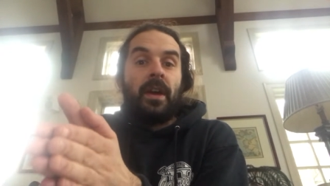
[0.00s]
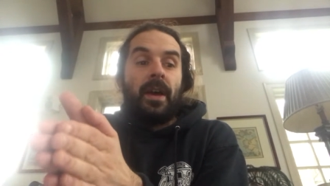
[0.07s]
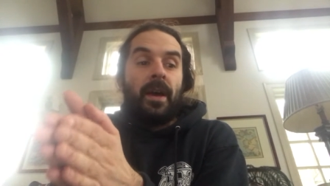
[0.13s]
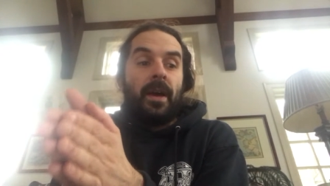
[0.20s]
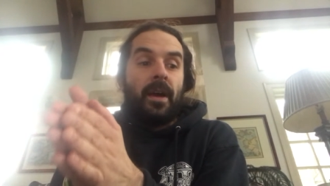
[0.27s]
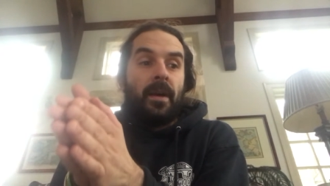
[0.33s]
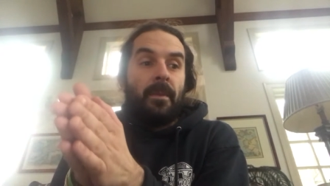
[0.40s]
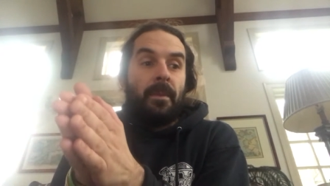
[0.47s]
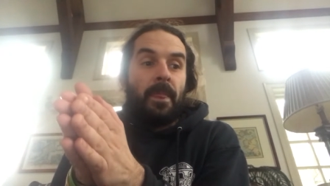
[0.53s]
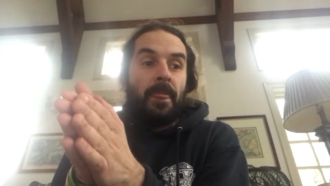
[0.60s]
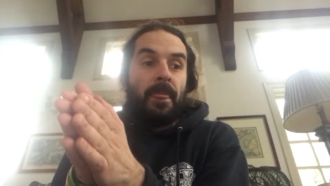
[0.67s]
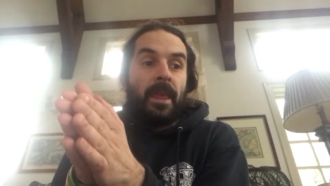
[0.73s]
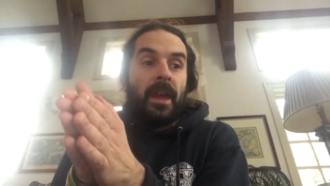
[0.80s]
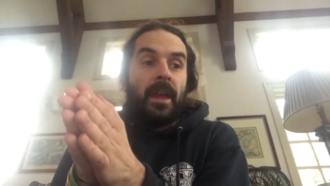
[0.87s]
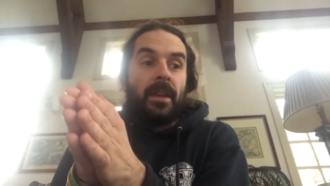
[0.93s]

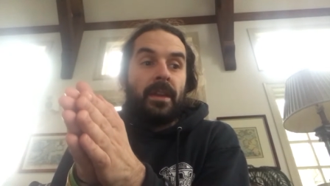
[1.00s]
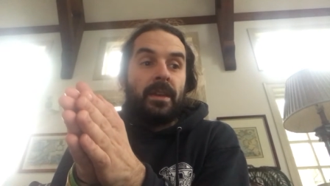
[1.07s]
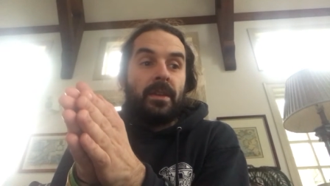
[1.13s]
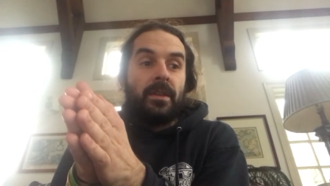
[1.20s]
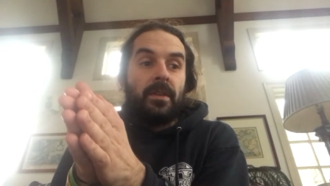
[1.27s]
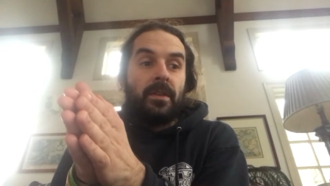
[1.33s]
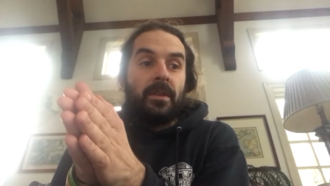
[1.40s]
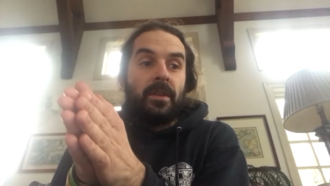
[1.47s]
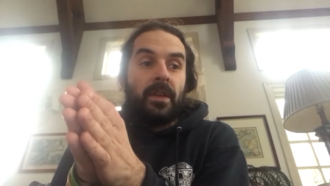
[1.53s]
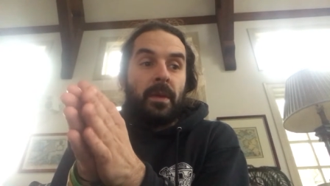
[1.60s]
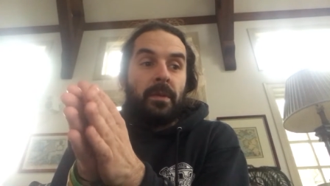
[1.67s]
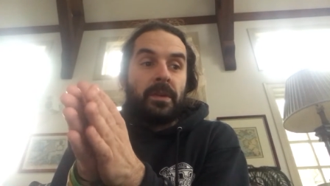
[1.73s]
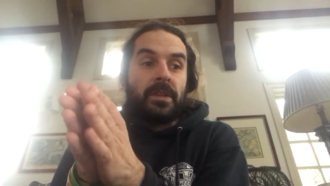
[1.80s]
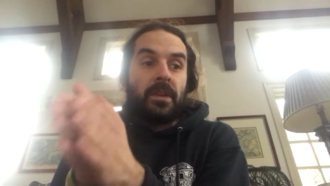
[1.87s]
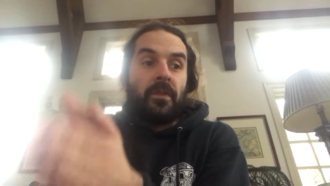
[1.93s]
Um, and they
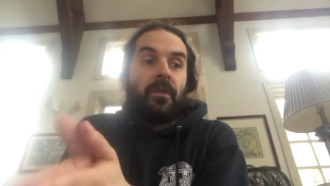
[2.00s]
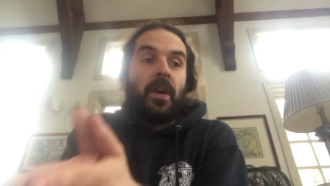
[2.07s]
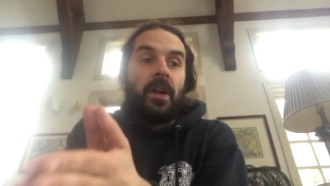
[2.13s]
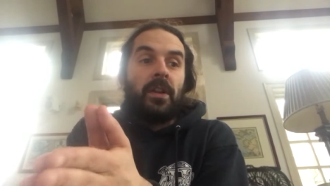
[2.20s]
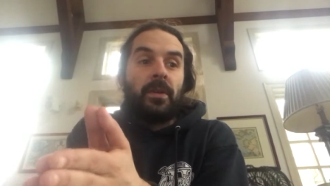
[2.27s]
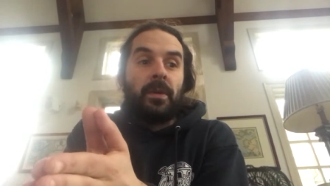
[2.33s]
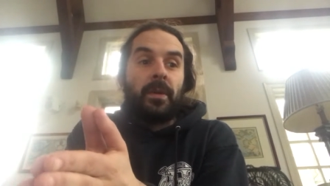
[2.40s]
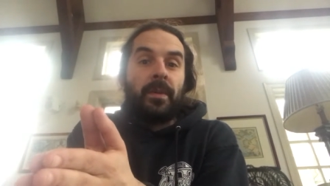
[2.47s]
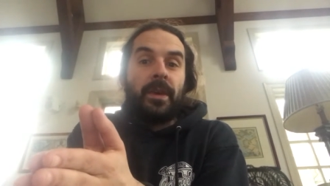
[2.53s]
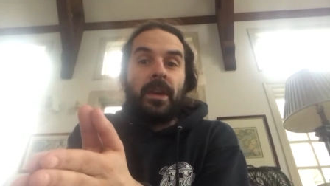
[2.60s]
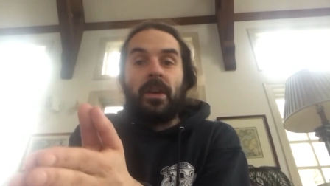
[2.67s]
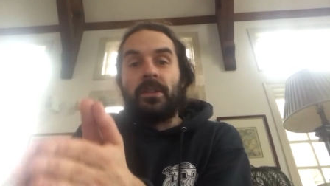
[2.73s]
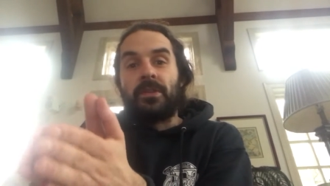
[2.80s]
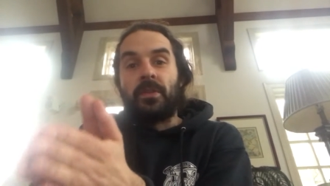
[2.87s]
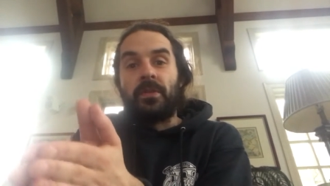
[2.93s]
would start following me
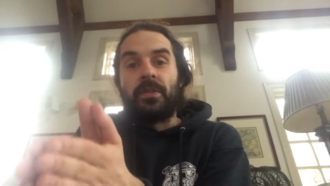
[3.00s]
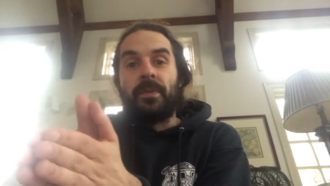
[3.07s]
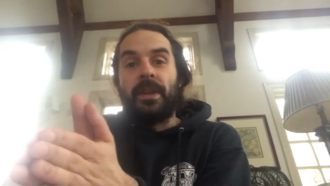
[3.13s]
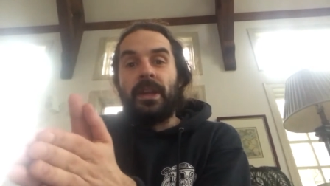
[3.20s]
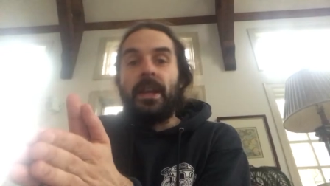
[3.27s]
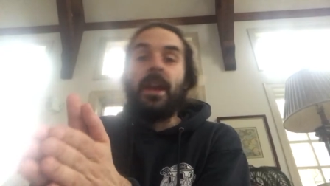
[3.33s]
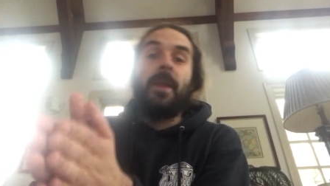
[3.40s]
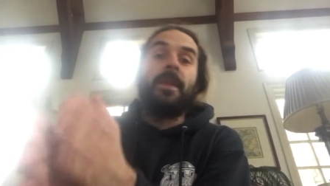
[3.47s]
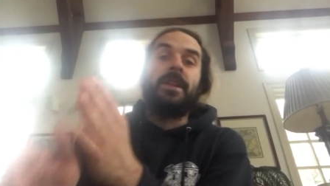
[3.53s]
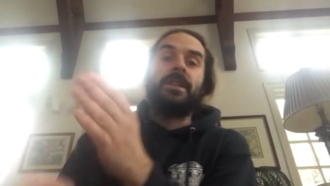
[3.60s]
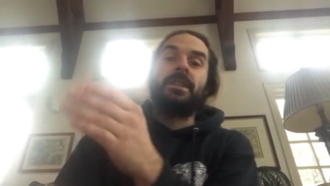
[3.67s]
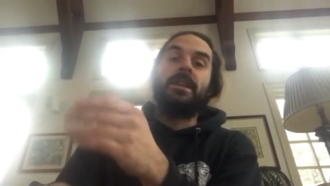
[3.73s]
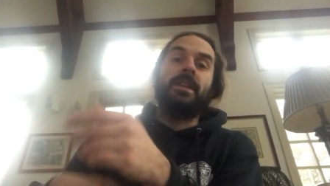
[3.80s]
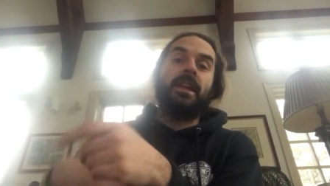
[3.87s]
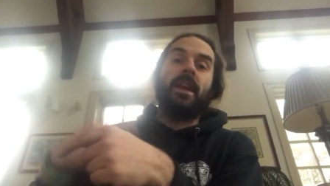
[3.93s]
on social media and then
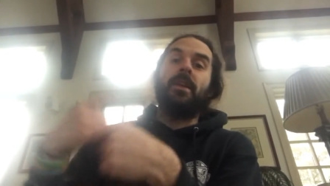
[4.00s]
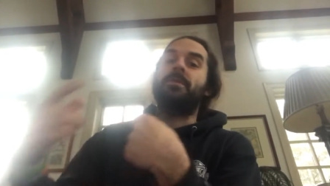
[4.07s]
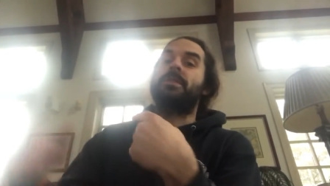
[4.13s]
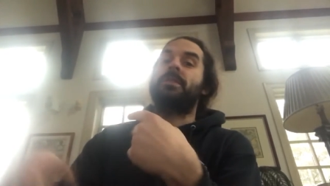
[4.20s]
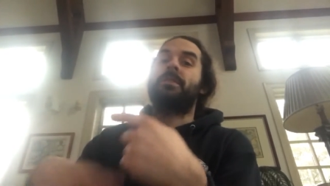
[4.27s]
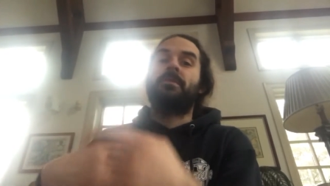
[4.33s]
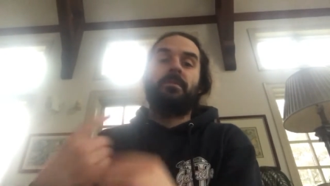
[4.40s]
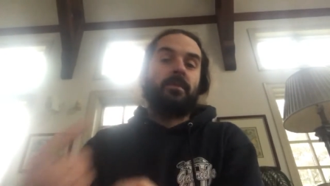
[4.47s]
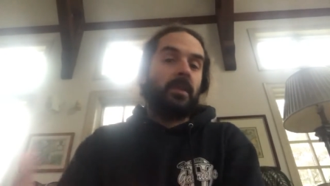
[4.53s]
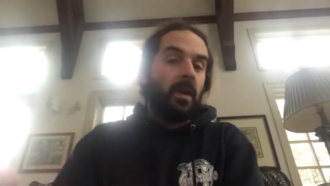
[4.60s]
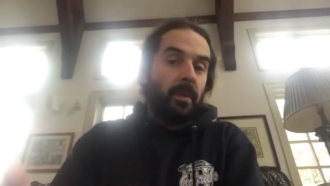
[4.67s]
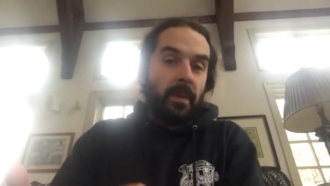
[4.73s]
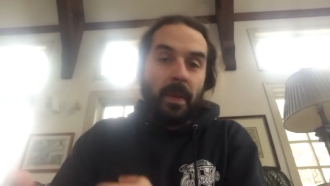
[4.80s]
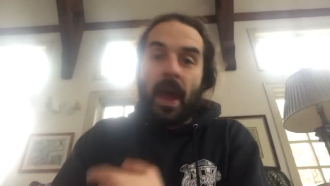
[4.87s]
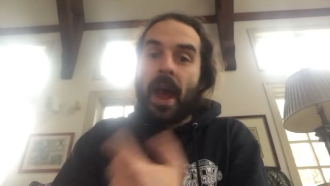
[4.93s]
see that I was
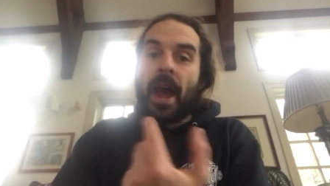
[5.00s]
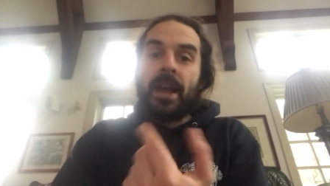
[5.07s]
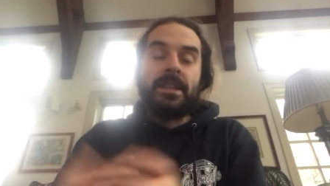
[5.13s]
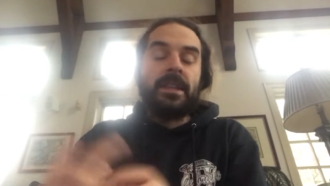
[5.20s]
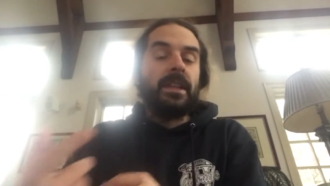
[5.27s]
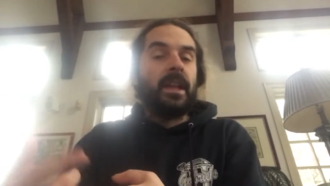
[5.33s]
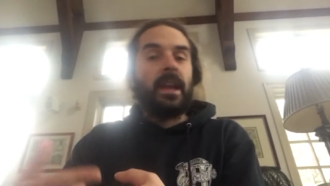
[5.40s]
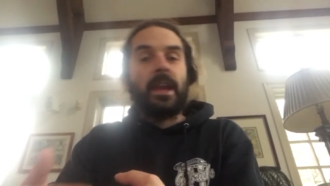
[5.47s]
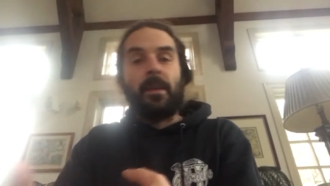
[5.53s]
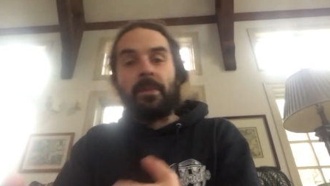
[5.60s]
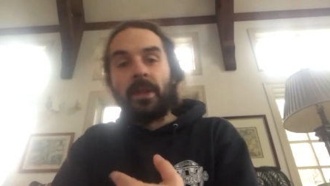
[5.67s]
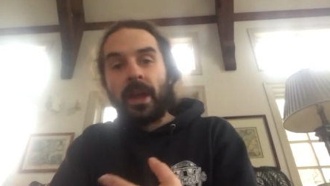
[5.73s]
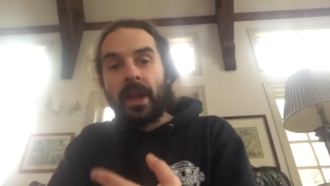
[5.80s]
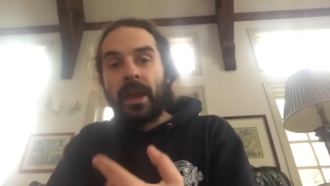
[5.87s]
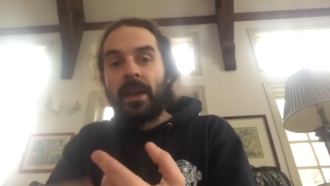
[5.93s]
coming back, see that I kept
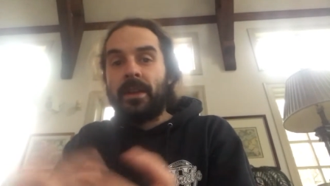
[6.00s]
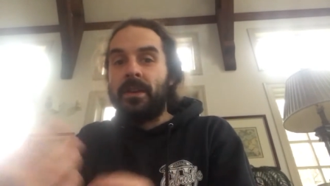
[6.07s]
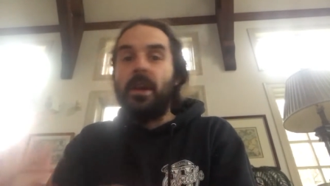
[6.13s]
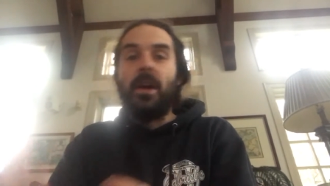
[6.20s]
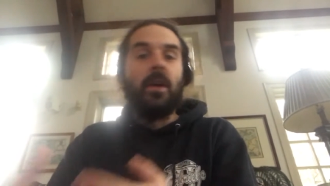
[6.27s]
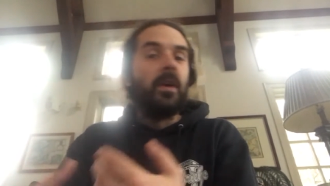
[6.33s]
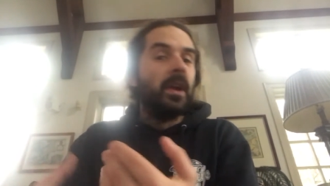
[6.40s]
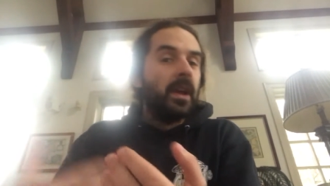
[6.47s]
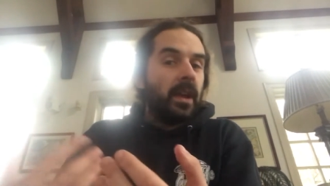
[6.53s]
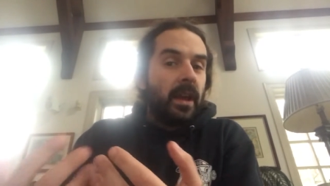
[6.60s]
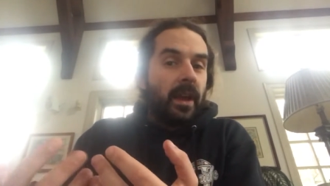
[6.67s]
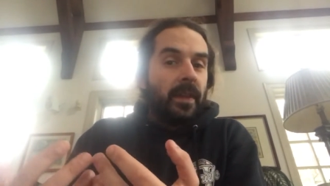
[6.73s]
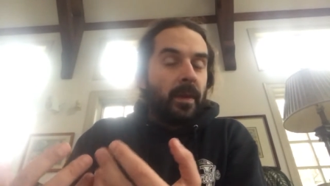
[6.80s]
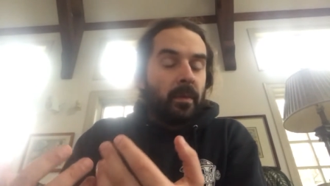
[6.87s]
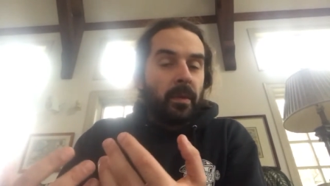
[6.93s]
playing, you know,
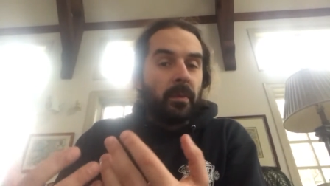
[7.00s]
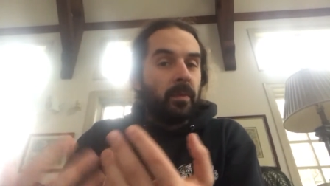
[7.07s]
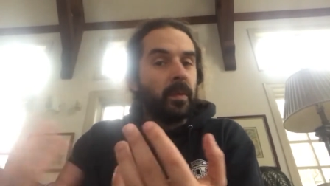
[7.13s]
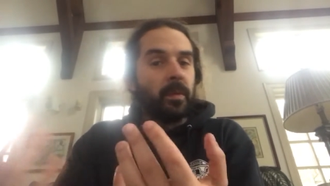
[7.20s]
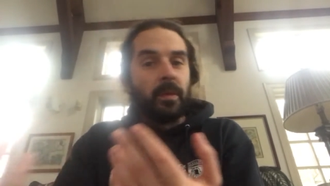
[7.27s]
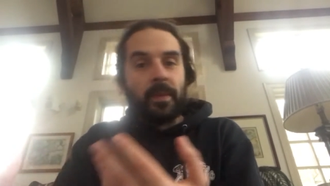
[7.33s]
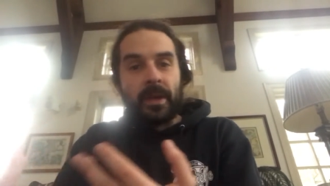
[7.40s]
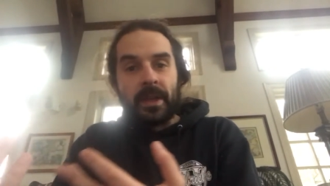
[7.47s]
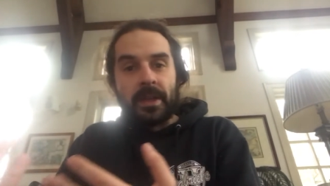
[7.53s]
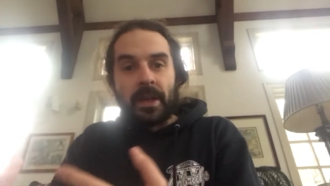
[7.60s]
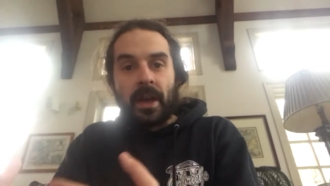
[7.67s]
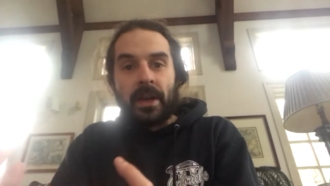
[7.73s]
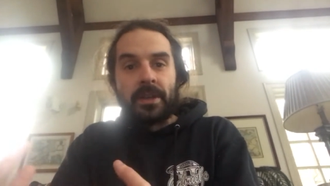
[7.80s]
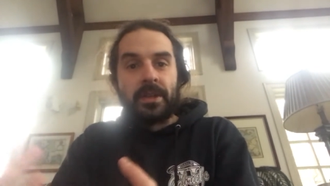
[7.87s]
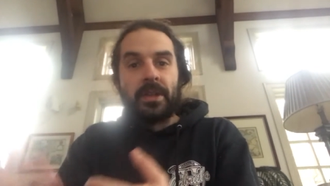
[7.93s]
and then we, we would be in
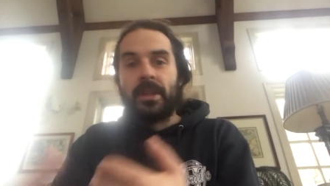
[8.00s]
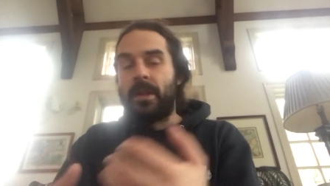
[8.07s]
touch.